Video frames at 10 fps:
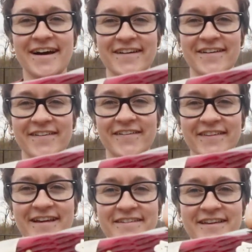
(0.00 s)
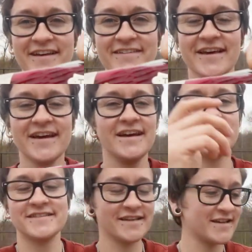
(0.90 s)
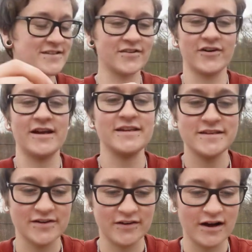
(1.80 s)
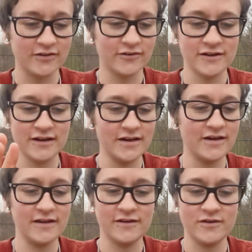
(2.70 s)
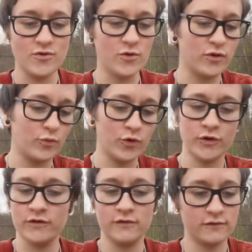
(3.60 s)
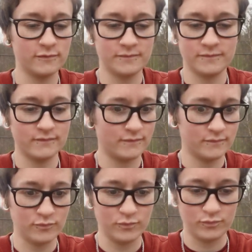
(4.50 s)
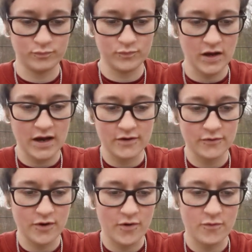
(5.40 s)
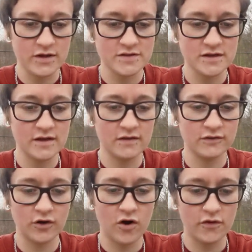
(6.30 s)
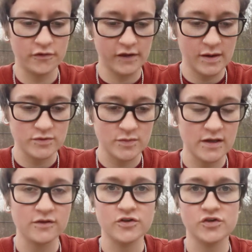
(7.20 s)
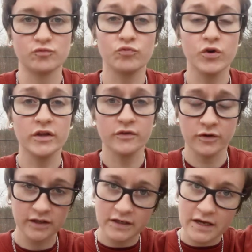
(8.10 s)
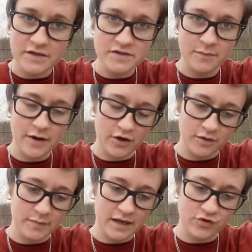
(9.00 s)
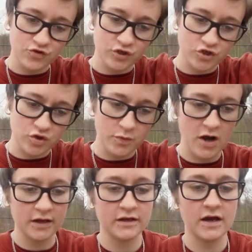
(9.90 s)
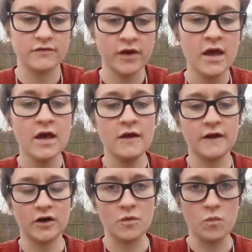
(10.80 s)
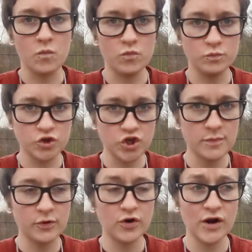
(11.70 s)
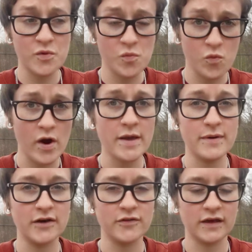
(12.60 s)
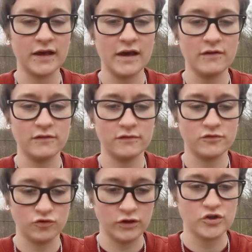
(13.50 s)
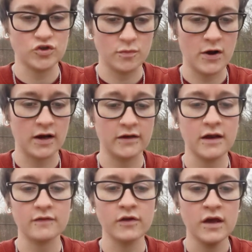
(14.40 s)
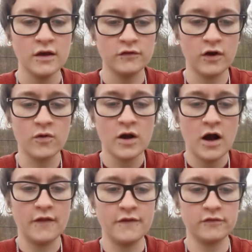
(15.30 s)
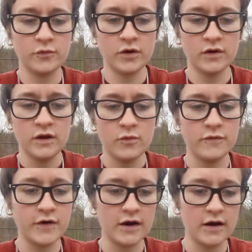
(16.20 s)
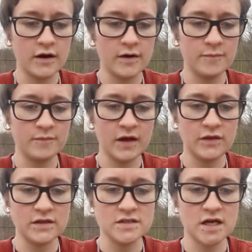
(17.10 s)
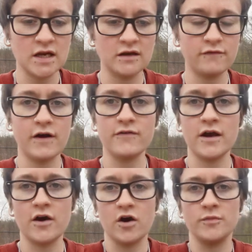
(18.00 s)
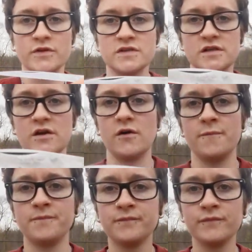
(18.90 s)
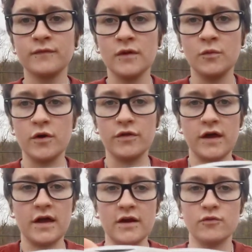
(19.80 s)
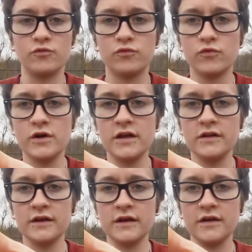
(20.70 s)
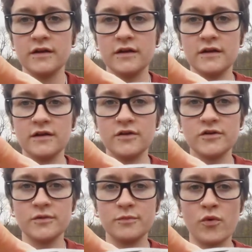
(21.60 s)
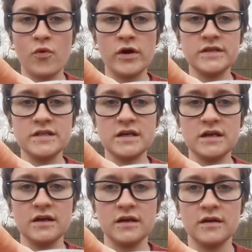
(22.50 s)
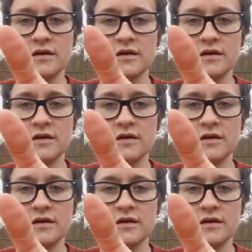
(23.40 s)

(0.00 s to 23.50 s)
I don't know what that says. It's it's a Great Eastern Cutlery Northwoods. I don't know. It's it, they're all the same to me. They're just really really nice American-made traditional pocket knives that are cheaper and way better than case traditional pocket knives. So on this one, we've got um, I think it's 1095 high carbon steel with a really pointy